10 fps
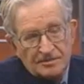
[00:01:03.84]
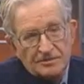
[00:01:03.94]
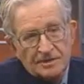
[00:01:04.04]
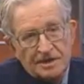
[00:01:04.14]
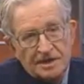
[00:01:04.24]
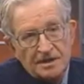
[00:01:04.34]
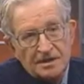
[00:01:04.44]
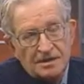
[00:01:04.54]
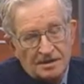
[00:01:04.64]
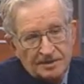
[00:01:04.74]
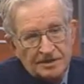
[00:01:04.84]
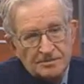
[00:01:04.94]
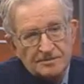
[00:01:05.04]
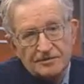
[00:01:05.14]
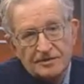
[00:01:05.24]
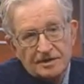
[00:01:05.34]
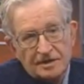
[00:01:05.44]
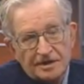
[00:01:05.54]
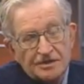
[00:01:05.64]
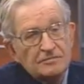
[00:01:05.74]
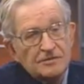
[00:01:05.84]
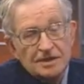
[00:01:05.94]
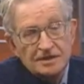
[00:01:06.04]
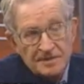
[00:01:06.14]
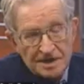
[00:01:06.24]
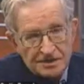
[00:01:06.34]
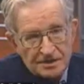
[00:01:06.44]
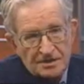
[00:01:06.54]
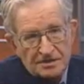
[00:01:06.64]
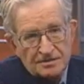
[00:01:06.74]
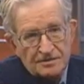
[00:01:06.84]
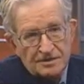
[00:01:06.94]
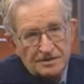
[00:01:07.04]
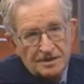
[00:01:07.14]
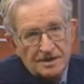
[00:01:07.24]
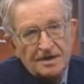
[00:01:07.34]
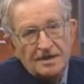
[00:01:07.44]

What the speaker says: October 28th, a couple of days before the election, was on domestic issues.